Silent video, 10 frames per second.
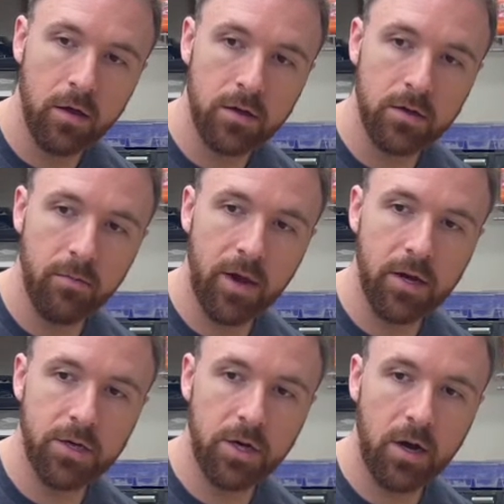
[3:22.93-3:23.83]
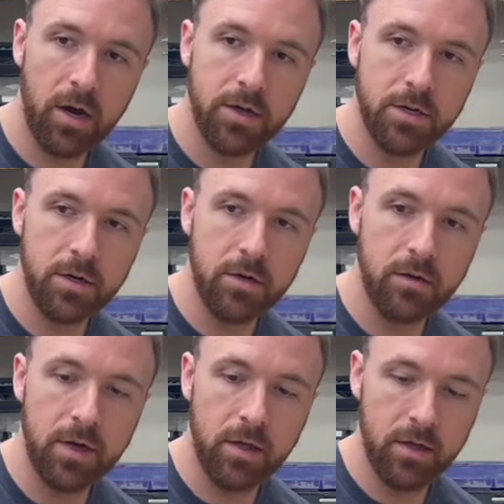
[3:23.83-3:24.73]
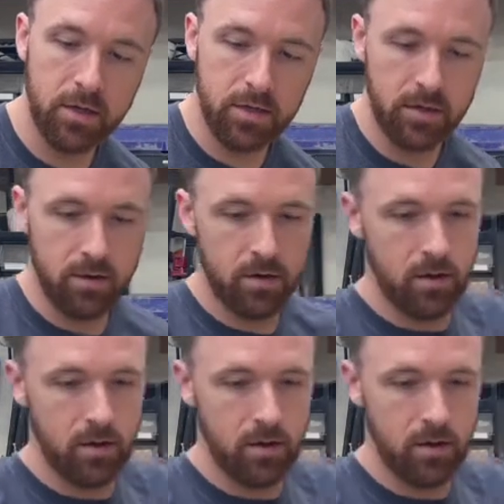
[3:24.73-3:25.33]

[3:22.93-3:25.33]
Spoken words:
So make sure as you're doing this,